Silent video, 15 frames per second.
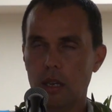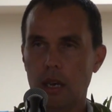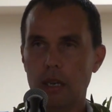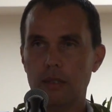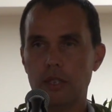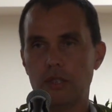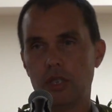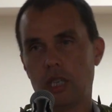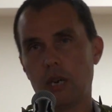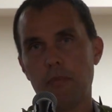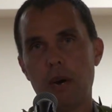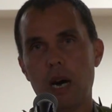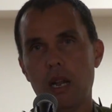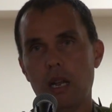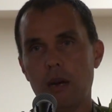I teach at
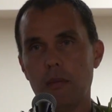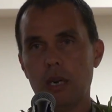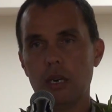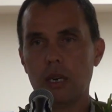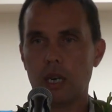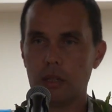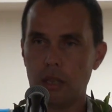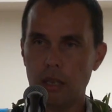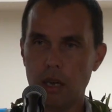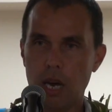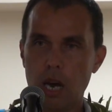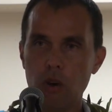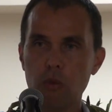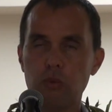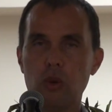Kapalama. The
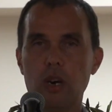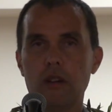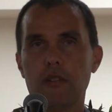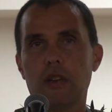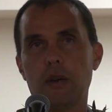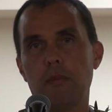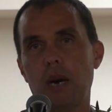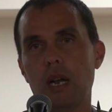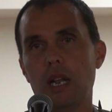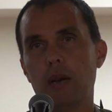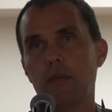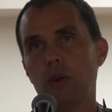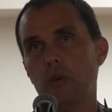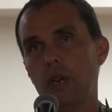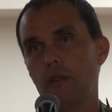ahupua of
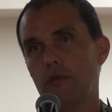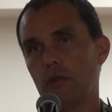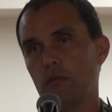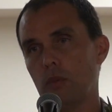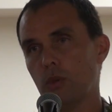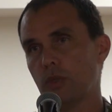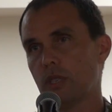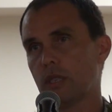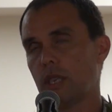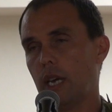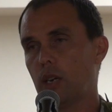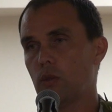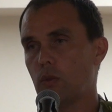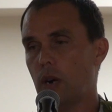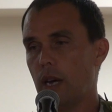Kapalama went from Moses
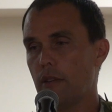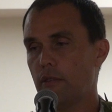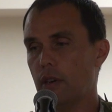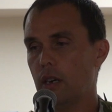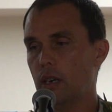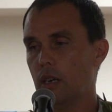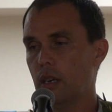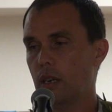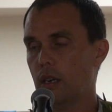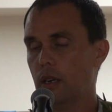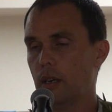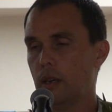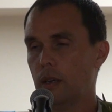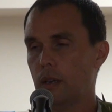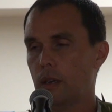Kekuaiwa
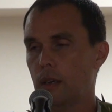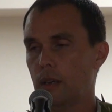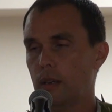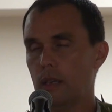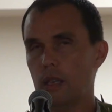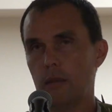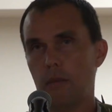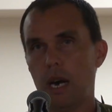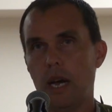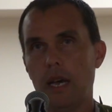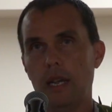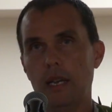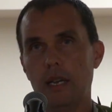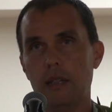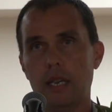in the
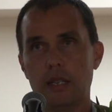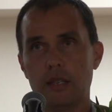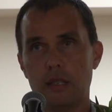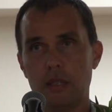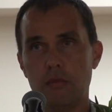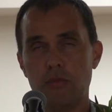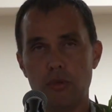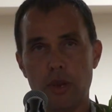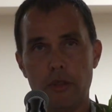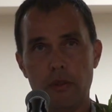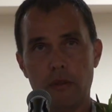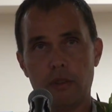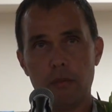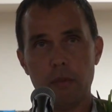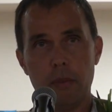Mahele, that's the brother
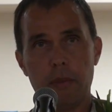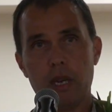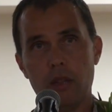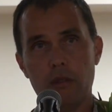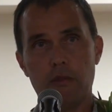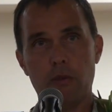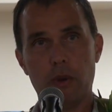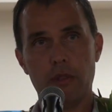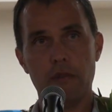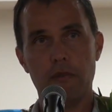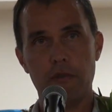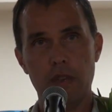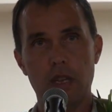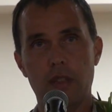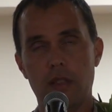of Kamehameha the 4th and
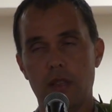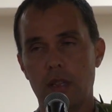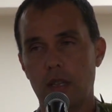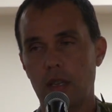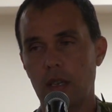5th,